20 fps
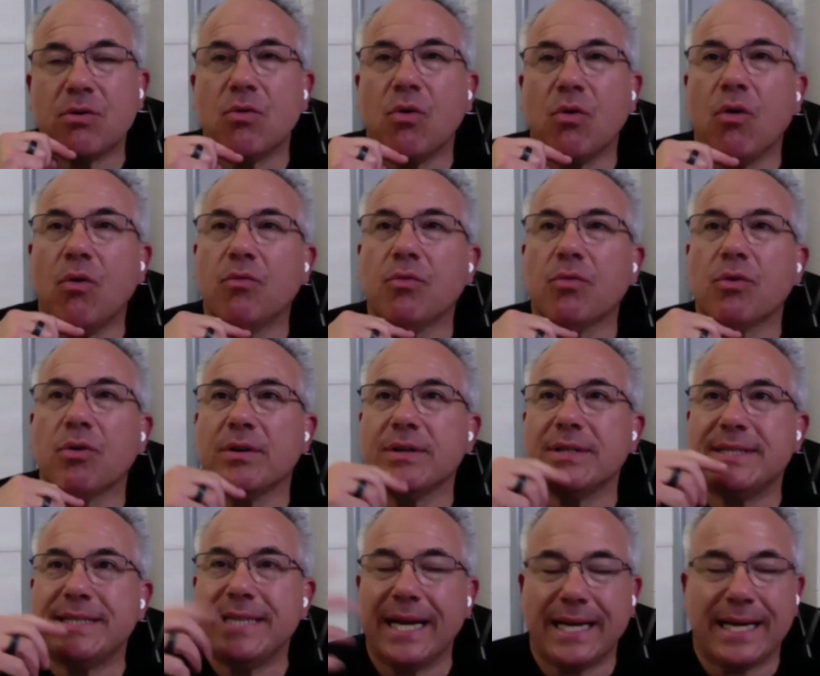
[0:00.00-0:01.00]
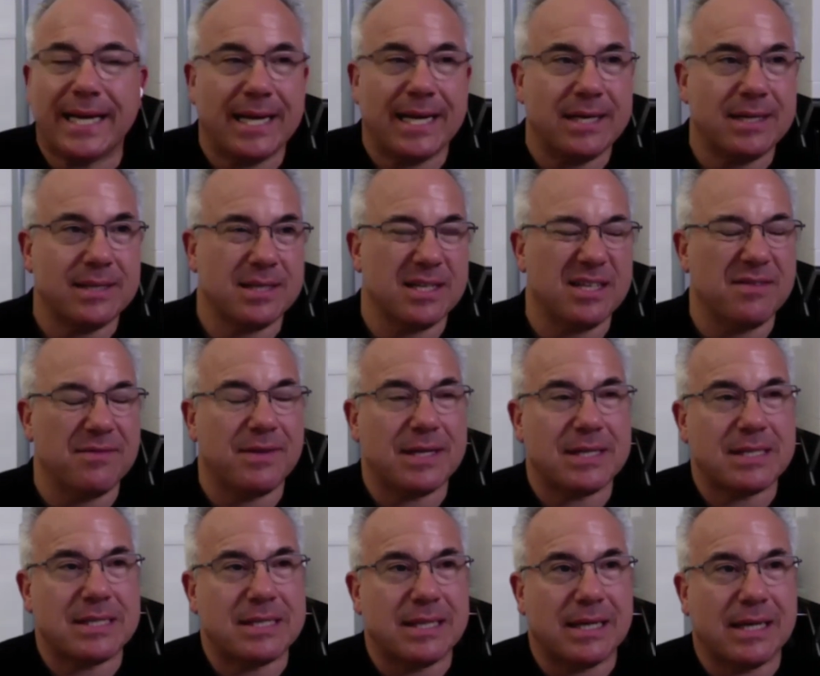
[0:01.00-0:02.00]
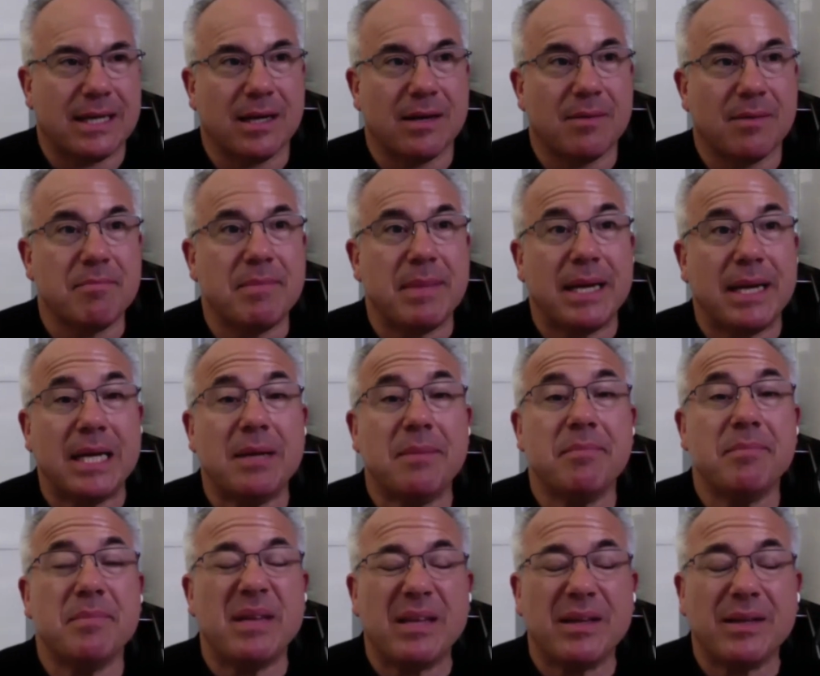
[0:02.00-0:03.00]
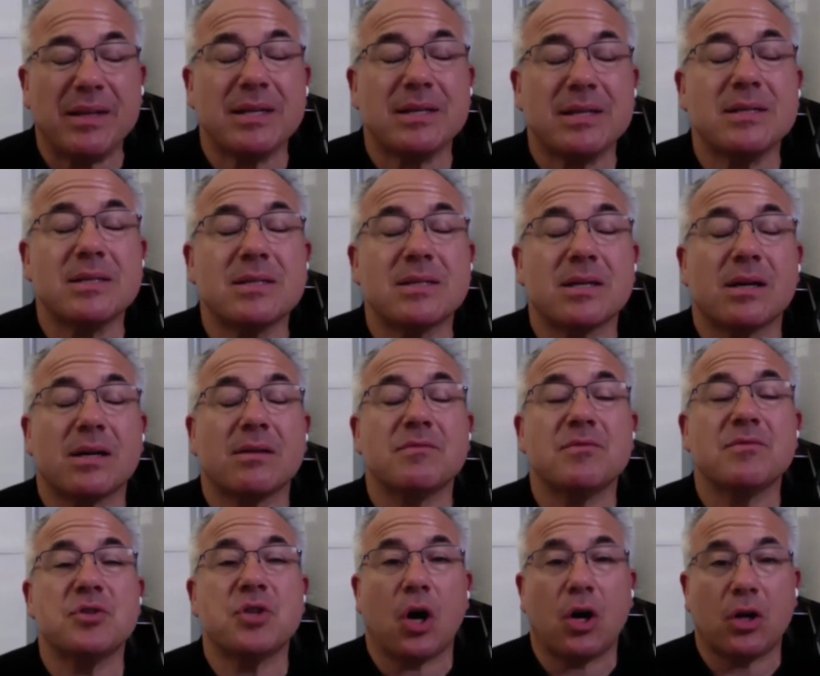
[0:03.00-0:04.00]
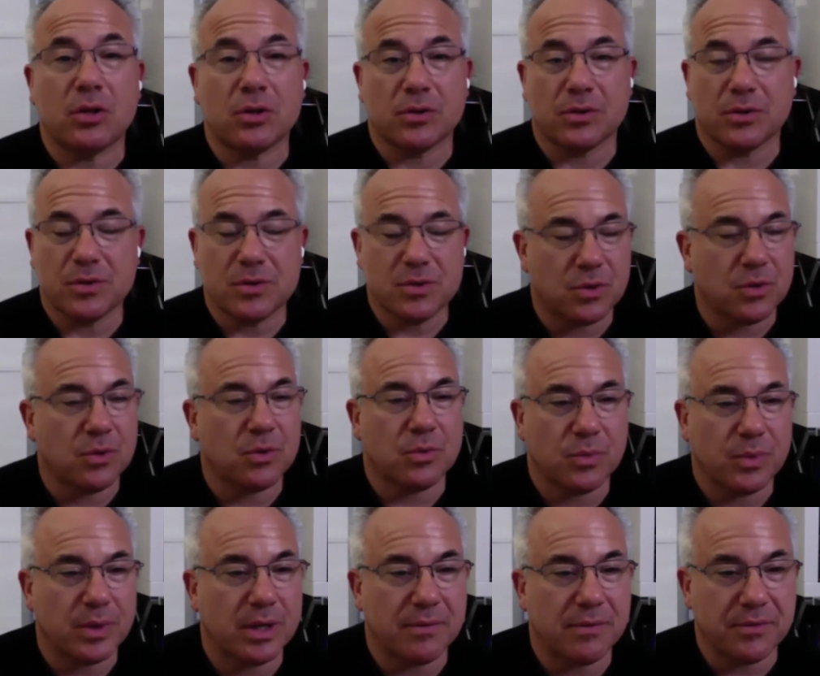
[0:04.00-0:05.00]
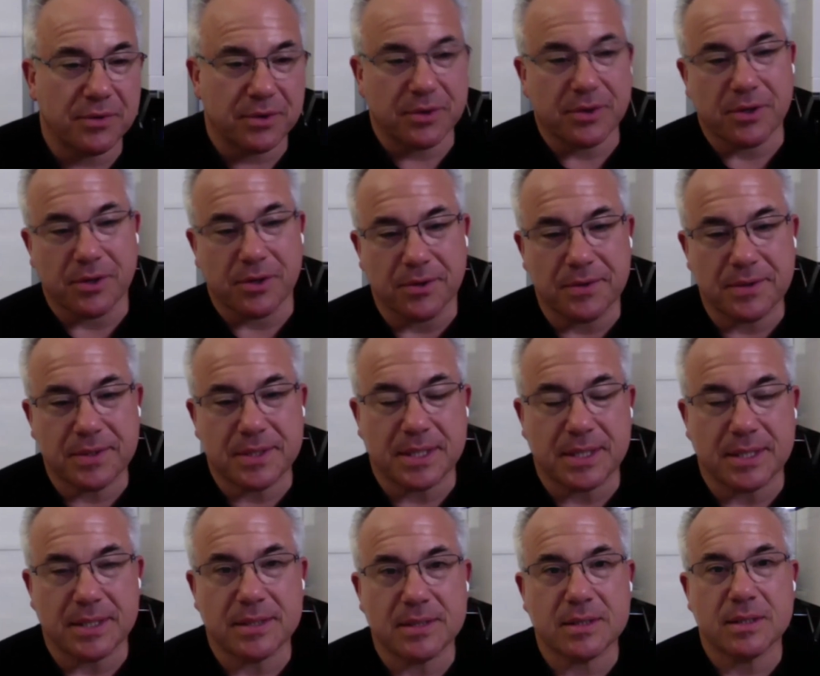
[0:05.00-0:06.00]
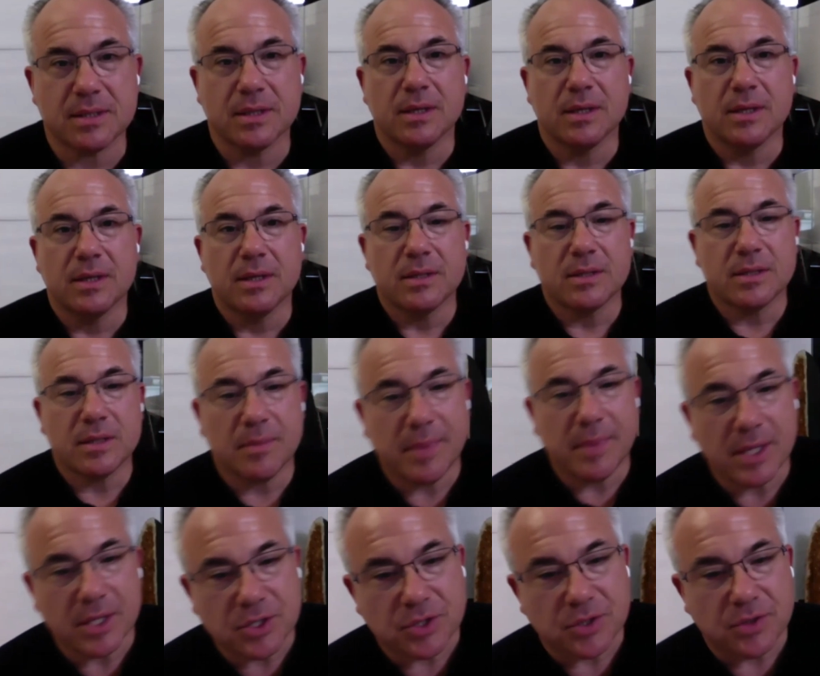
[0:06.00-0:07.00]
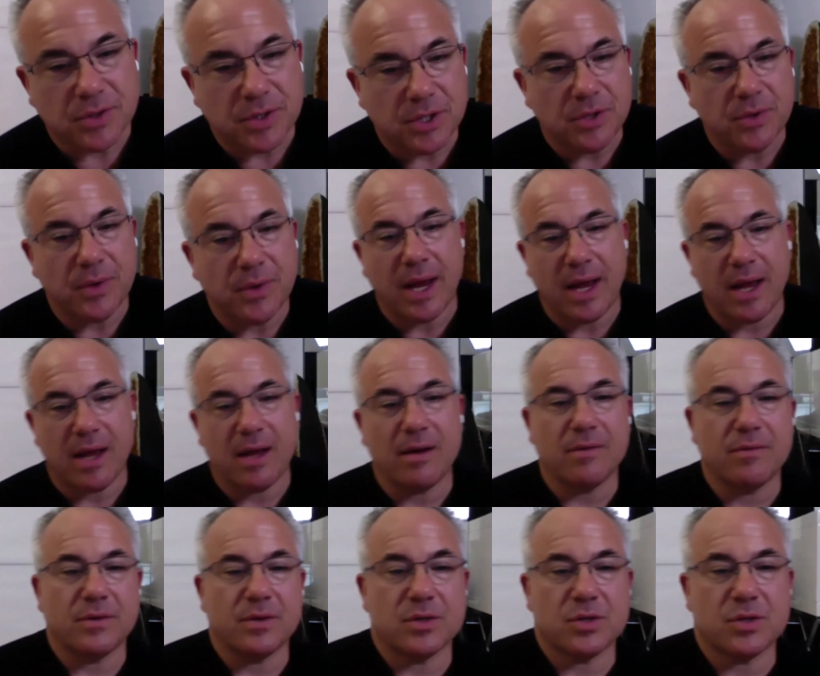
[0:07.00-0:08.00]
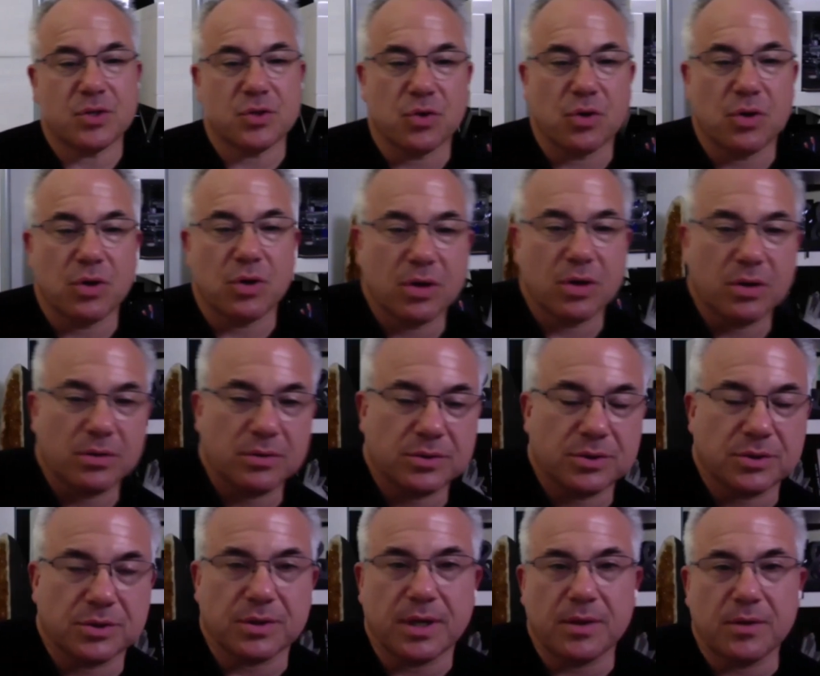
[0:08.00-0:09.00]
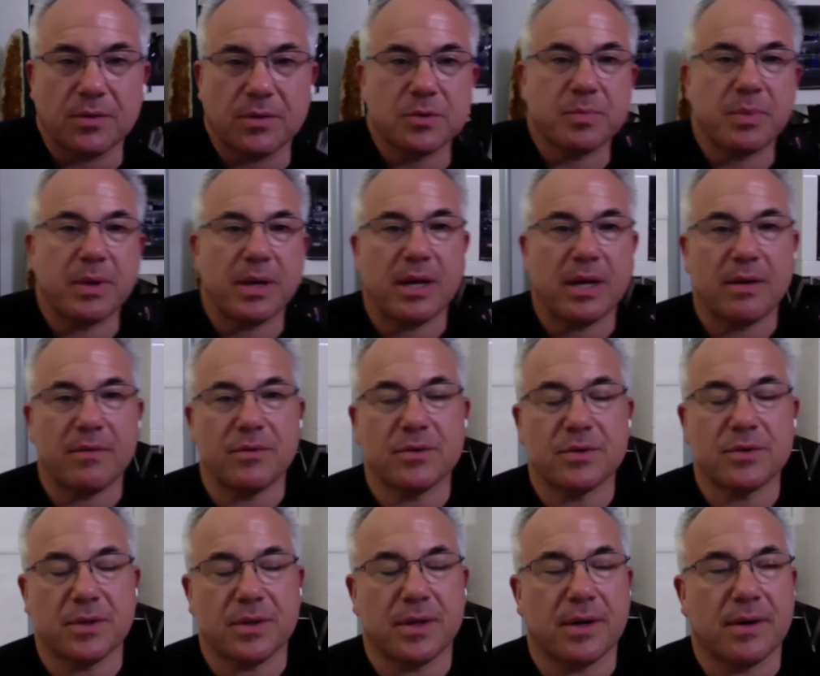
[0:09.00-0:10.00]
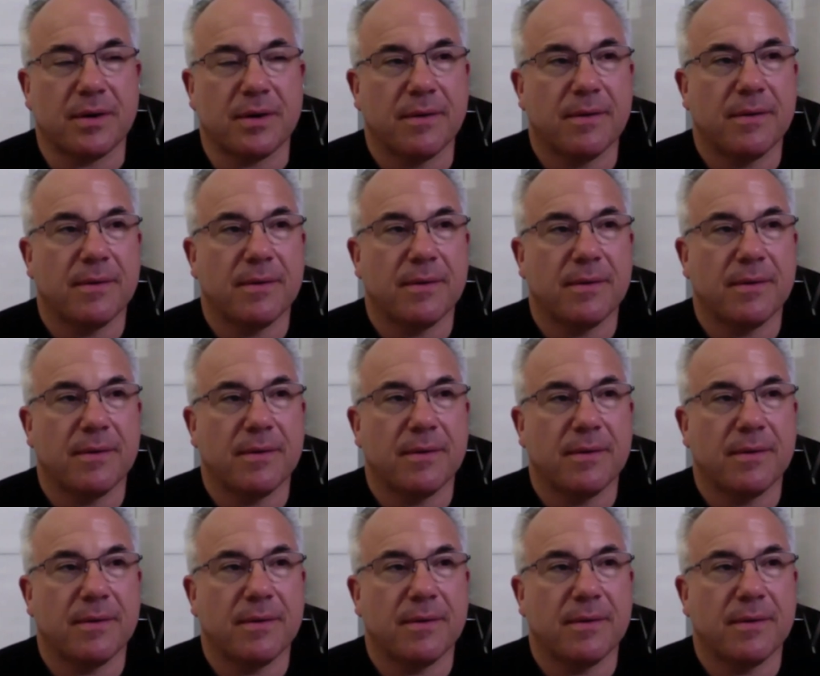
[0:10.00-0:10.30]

over decades investing many millions of dollars or whatever your currency is to make sure that you have a strong culture and those behaviors are there?